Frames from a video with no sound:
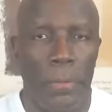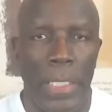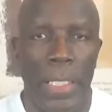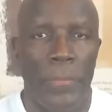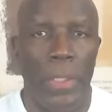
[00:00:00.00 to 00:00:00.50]

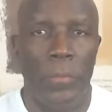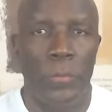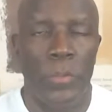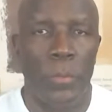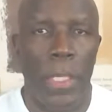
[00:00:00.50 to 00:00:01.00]
I have never
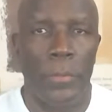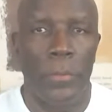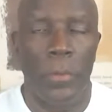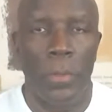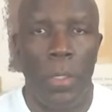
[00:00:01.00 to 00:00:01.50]
responded
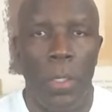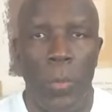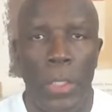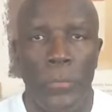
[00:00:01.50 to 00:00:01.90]
to a call where I